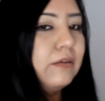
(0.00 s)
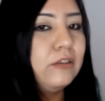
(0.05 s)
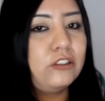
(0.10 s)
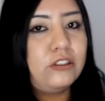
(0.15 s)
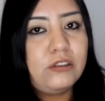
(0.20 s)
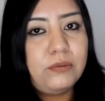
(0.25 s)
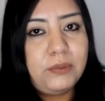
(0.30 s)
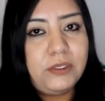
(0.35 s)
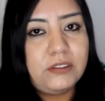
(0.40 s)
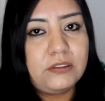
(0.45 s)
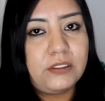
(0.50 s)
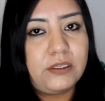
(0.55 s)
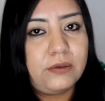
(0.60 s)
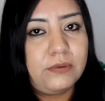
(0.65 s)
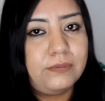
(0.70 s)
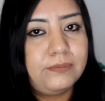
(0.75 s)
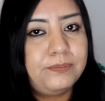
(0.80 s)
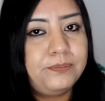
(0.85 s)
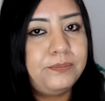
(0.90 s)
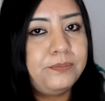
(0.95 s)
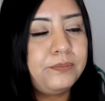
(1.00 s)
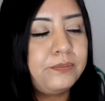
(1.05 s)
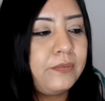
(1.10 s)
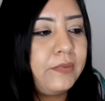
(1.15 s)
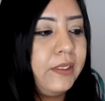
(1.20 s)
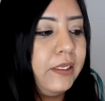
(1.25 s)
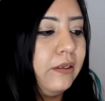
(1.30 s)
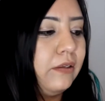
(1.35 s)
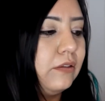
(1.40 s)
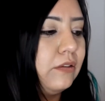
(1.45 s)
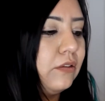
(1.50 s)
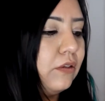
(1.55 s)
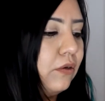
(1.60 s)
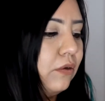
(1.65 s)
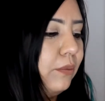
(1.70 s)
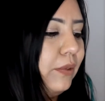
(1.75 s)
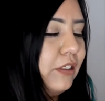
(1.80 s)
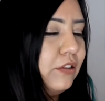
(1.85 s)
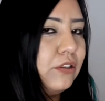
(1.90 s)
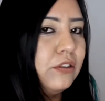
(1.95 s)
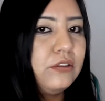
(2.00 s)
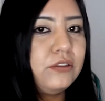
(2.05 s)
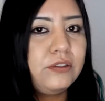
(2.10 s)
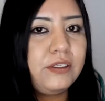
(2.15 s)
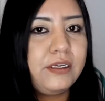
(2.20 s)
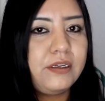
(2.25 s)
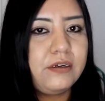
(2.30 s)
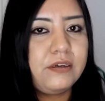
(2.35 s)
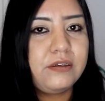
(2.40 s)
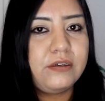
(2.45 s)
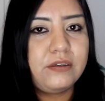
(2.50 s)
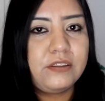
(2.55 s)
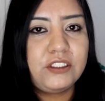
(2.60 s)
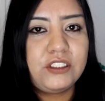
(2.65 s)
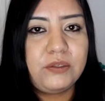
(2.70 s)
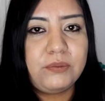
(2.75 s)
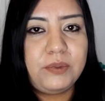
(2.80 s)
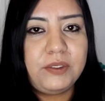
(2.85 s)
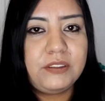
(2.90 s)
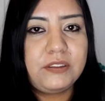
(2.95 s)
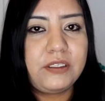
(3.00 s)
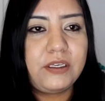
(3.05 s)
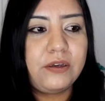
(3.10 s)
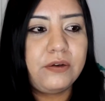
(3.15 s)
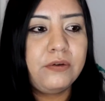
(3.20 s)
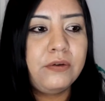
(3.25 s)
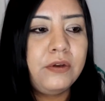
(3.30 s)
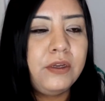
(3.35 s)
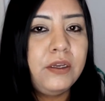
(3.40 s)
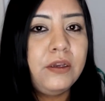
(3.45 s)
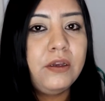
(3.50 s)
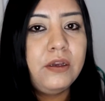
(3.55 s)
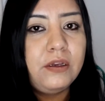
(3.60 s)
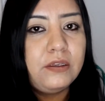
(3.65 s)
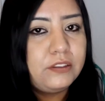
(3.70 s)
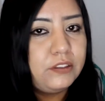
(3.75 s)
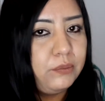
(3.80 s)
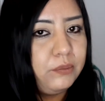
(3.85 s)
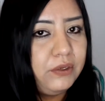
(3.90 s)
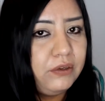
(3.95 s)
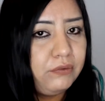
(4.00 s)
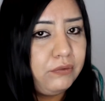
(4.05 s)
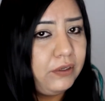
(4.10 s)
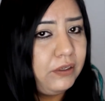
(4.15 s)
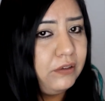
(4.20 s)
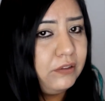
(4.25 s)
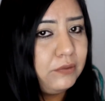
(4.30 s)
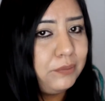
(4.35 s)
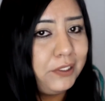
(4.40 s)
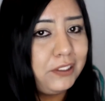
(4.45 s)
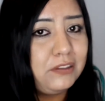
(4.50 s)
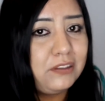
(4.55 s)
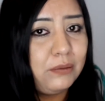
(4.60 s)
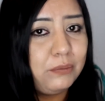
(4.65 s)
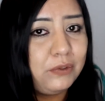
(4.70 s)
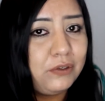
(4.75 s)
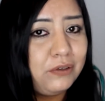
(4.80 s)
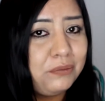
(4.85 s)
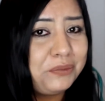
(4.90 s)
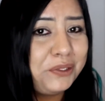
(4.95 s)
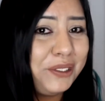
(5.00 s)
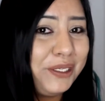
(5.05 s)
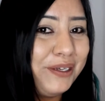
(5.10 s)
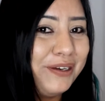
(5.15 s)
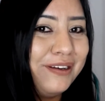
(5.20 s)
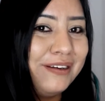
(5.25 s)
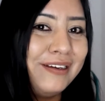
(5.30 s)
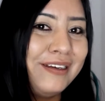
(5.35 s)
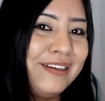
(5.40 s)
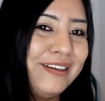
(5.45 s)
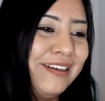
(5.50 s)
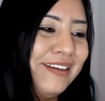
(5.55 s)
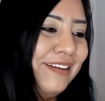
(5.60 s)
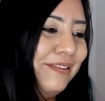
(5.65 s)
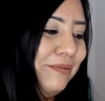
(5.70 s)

a shipping scale so make sure to get a good shipping scale don't be afraid to spend some good money on it